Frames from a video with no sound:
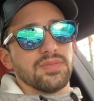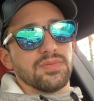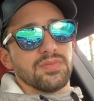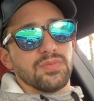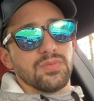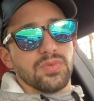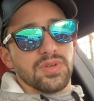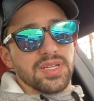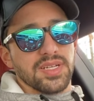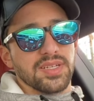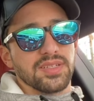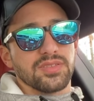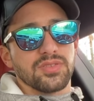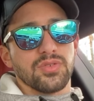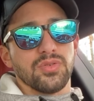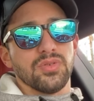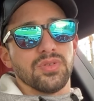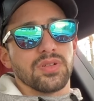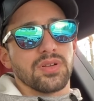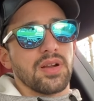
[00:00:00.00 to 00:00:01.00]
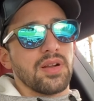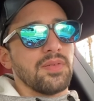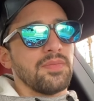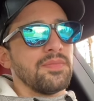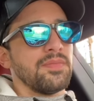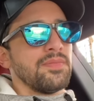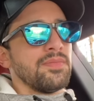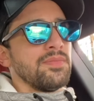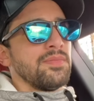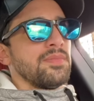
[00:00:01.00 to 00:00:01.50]
when it gets cooler out.
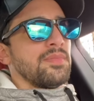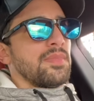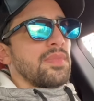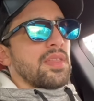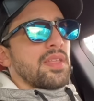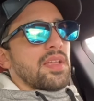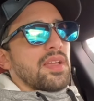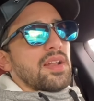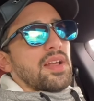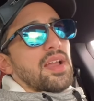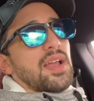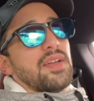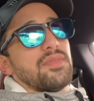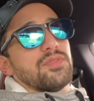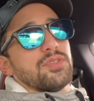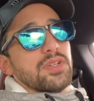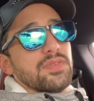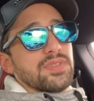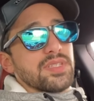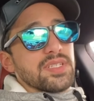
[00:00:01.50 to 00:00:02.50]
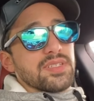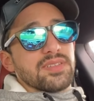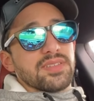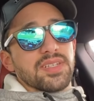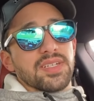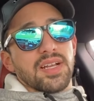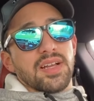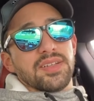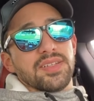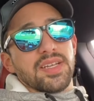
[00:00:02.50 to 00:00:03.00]
And I have driven this
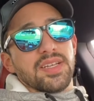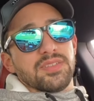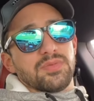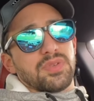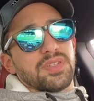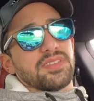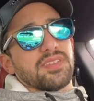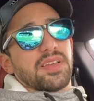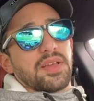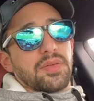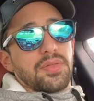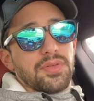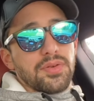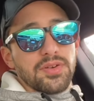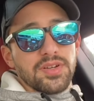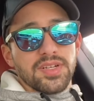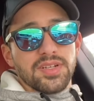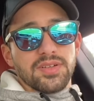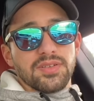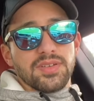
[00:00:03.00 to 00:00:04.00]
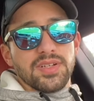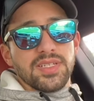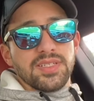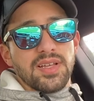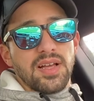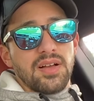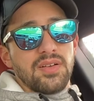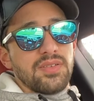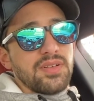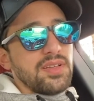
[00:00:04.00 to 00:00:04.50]
thing on days when it's like 30 degrees
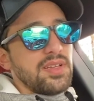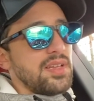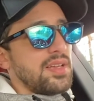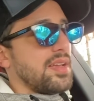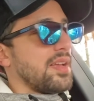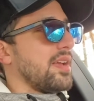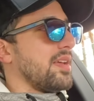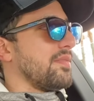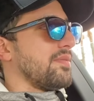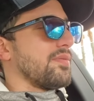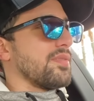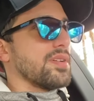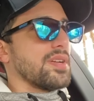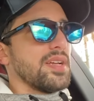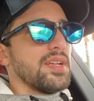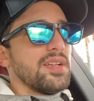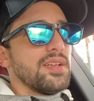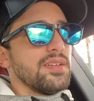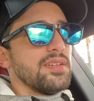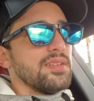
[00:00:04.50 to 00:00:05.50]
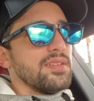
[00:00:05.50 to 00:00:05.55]
out, and forget it.